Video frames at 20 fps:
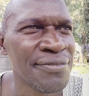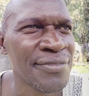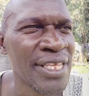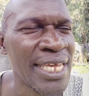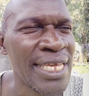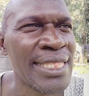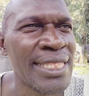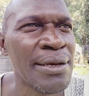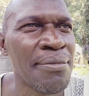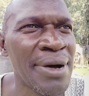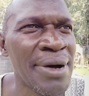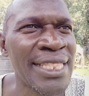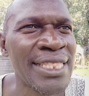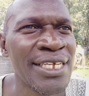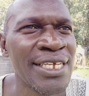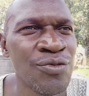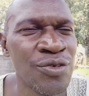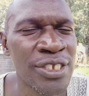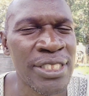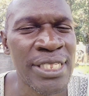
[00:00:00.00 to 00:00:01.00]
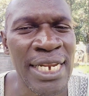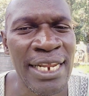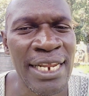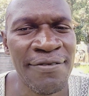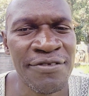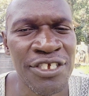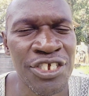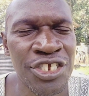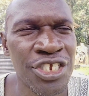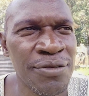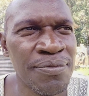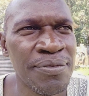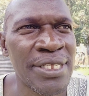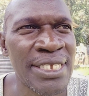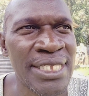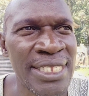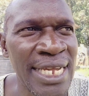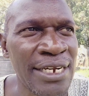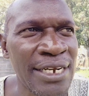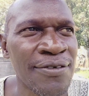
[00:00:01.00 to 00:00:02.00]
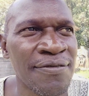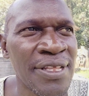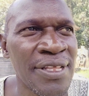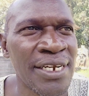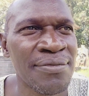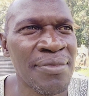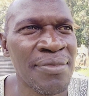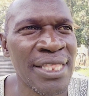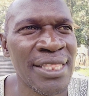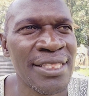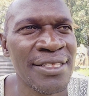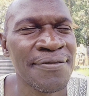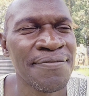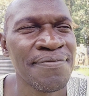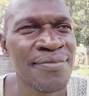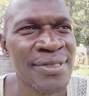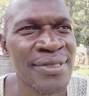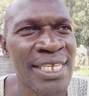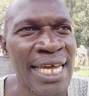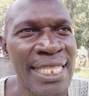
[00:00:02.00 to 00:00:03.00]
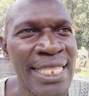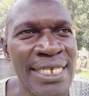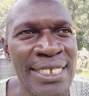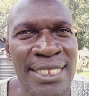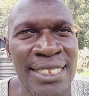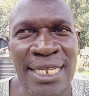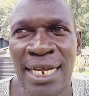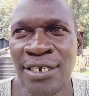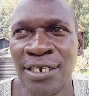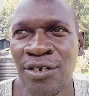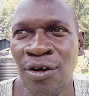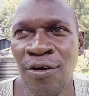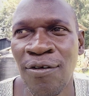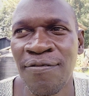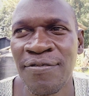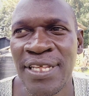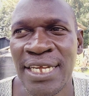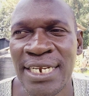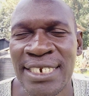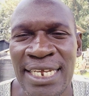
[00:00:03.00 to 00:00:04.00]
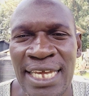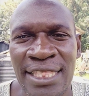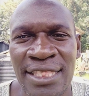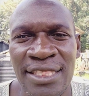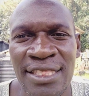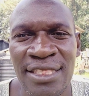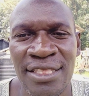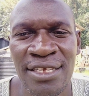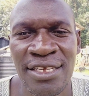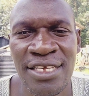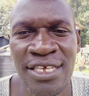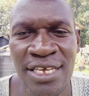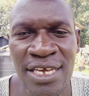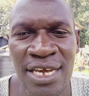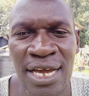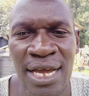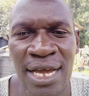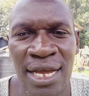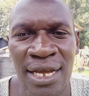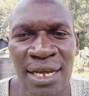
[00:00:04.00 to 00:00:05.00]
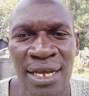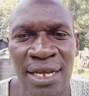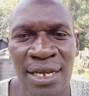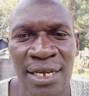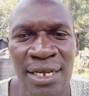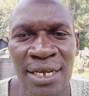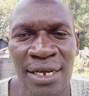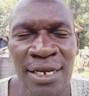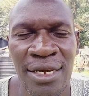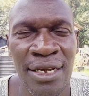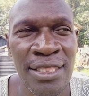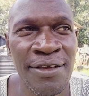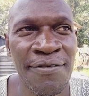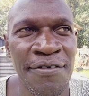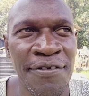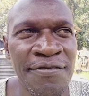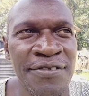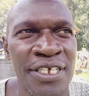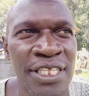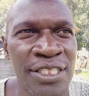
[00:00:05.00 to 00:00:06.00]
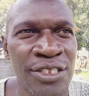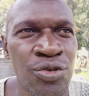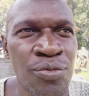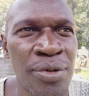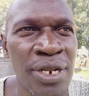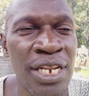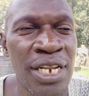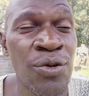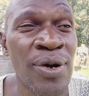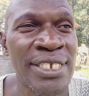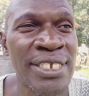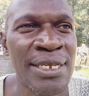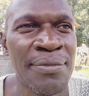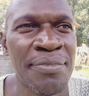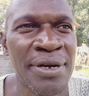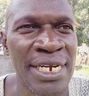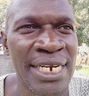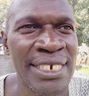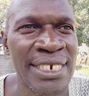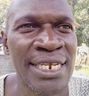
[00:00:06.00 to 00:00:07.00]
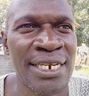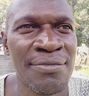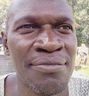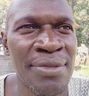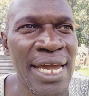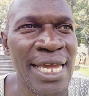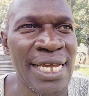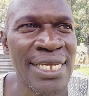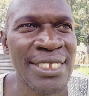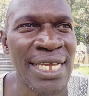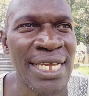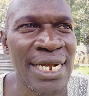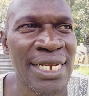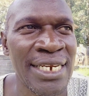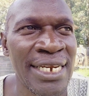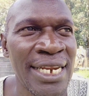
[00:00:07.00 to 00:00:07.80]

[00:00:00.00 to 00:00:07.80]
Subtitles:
in the month in which they left Egypt, the start of that month and the start of the 10th year, the 50th Jubilee, was separated by exactly